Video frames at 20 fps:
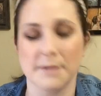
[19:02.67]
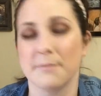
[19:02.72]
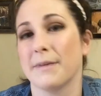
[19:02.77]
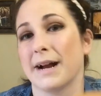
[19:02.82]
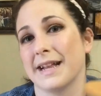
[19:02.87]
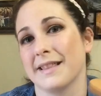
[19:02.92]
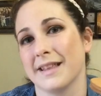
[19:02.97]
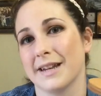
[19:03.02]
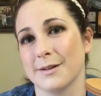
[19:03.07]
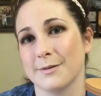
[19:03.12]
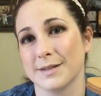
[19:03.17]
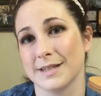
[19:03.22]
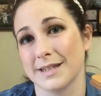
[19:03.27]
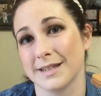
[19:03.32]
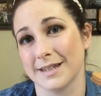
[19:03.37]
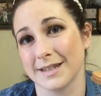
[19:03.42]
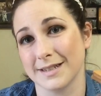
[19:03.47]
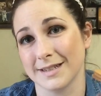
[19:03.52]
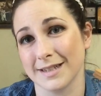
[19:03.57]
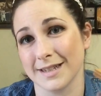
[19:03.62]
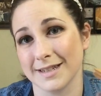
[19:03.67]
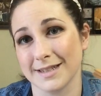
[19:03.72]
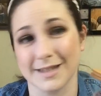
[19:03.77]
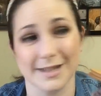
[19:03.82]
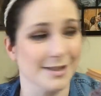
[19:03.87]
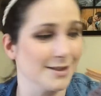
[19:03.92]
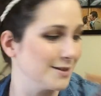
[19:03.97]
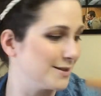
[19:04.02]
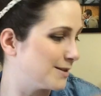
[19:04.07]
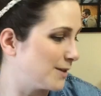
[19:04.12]
didn't mind that it was
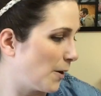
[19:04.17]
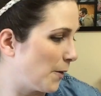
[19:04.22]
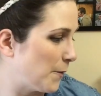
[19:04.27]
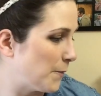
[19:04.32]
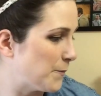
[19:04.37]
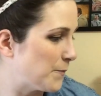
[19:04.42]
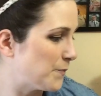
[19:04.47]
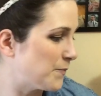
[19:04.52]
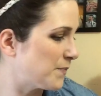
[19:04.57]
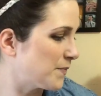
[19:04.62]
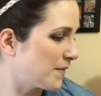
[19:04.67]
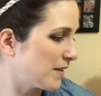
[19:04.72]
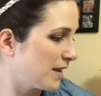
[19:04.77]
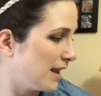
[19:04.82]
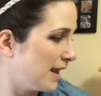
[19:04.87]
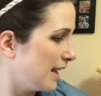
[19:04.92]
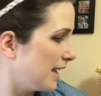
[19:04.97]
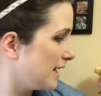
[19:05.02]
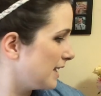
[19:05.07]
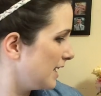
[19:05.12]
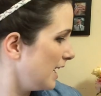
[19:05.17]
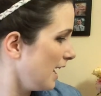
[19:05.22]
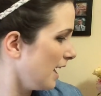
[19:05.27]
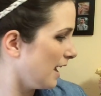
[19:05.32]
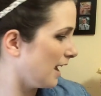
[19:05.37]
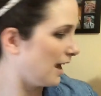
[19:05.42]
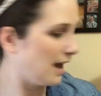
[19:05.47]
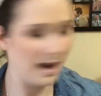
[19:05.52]
inconsistent. So yeah,